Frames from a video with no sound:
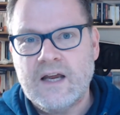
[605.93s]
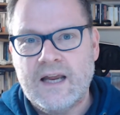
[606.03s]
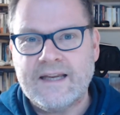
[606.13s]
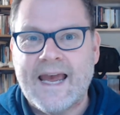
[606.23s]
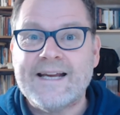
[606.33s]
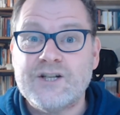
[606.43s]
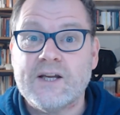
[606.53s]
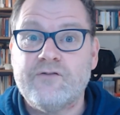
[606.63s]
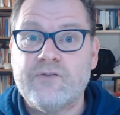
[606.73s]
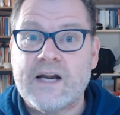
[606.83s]
engaging
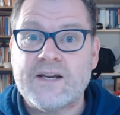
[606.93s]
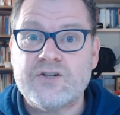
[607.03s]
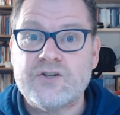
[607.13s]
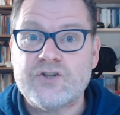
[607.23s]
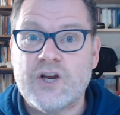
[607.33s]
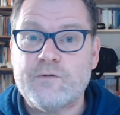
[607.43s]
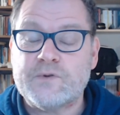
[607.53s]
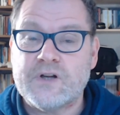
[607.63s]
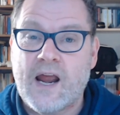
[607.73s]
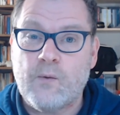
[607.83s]
in
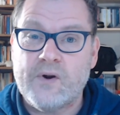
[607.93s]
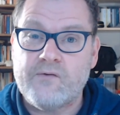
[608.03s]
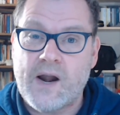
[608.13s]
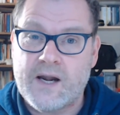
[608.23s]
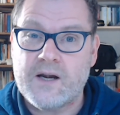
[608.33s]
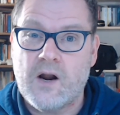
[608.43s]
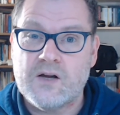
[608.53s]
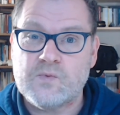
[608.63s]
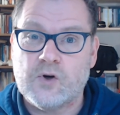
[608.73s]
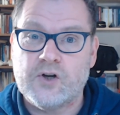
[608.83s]
relationships and how we
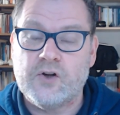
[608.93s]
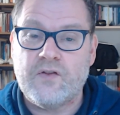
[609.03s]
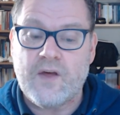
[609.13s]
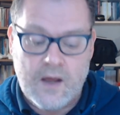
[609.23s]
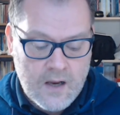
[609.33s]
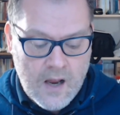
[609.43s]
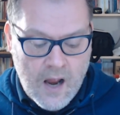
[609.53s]
recognise one another